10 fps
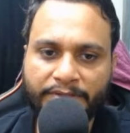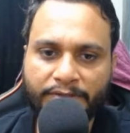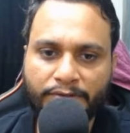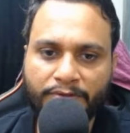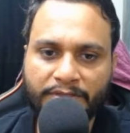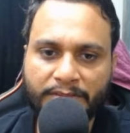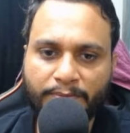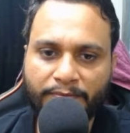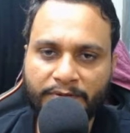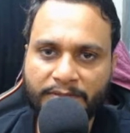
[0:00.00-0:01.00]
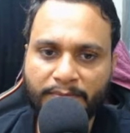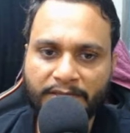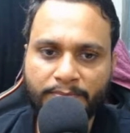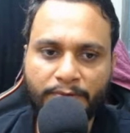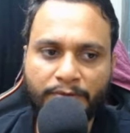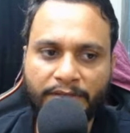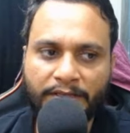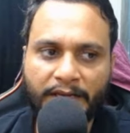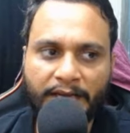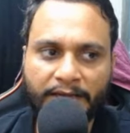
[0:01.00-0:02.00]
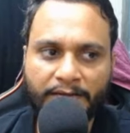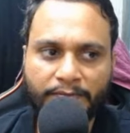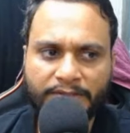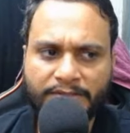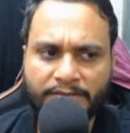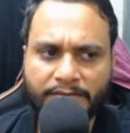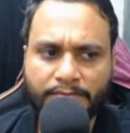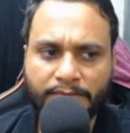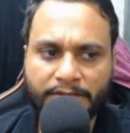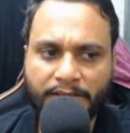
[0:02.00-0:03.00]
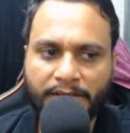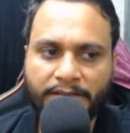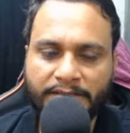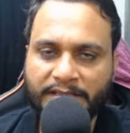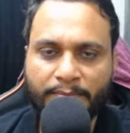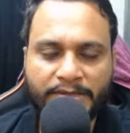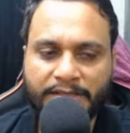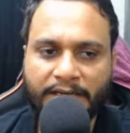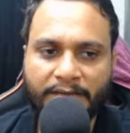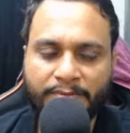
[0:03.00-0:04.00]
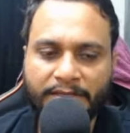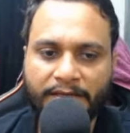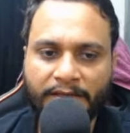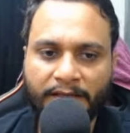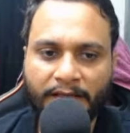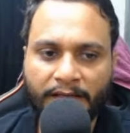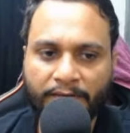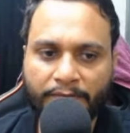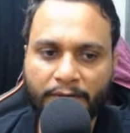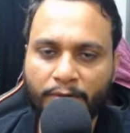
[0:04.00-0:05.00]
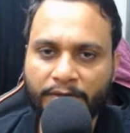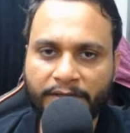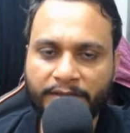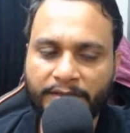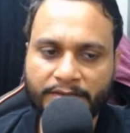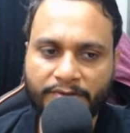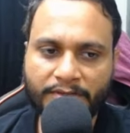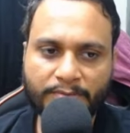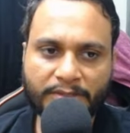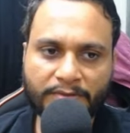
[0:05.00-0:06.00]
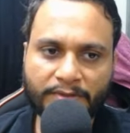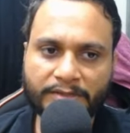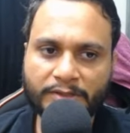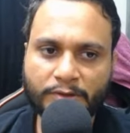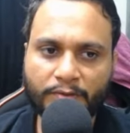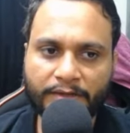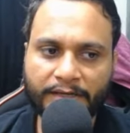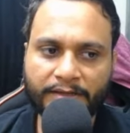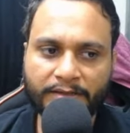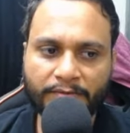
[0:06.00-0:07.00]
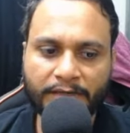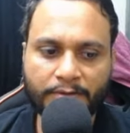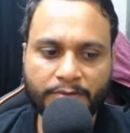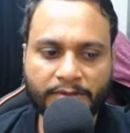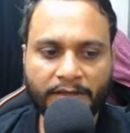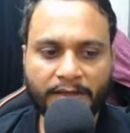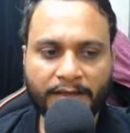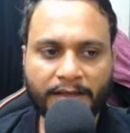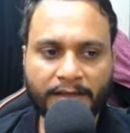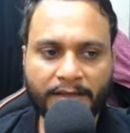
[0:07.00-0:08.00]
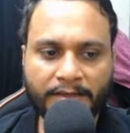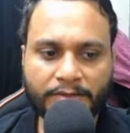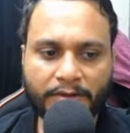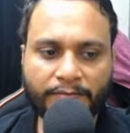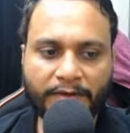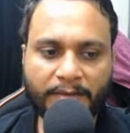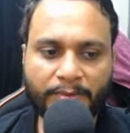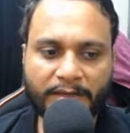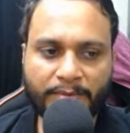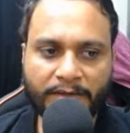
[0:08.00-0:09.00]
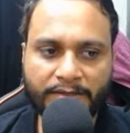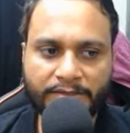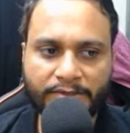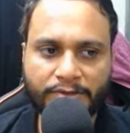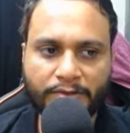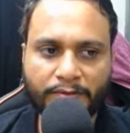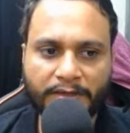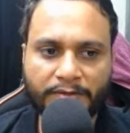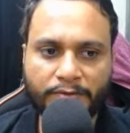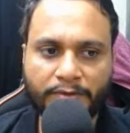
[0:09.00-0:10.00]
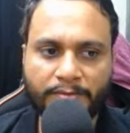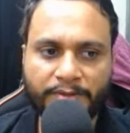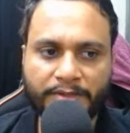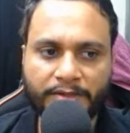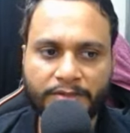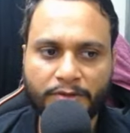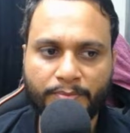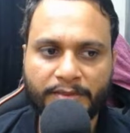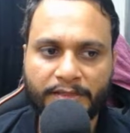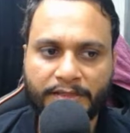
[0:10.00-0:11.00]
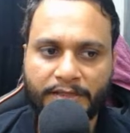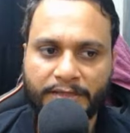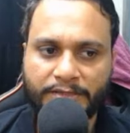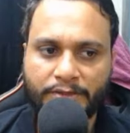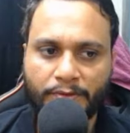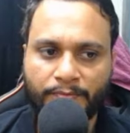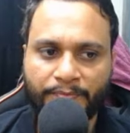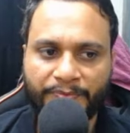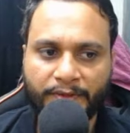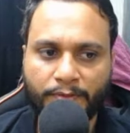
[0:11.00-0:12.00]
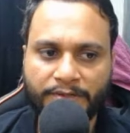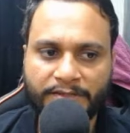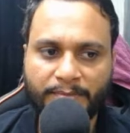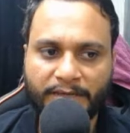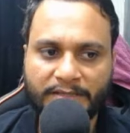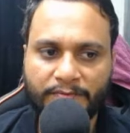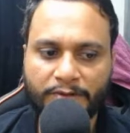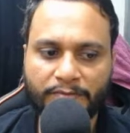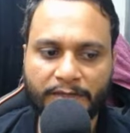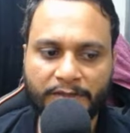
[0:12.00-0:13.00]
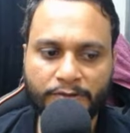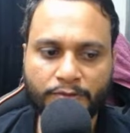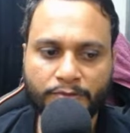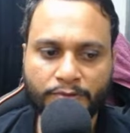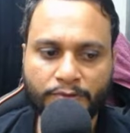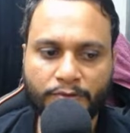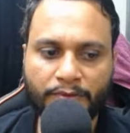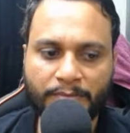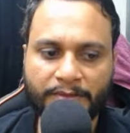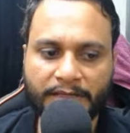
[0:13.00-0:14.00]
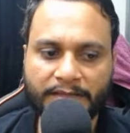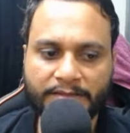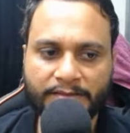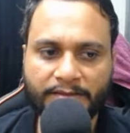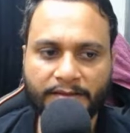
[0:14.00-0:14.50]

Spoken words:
search on this prefix max beauty array, which is basically the same as the items array. We are not taking extra space. We are just overwriting the values. So if I apply binary search on 1, you will be stopping at index 0. What is the max beauty value? 2. So 2 will be the answer.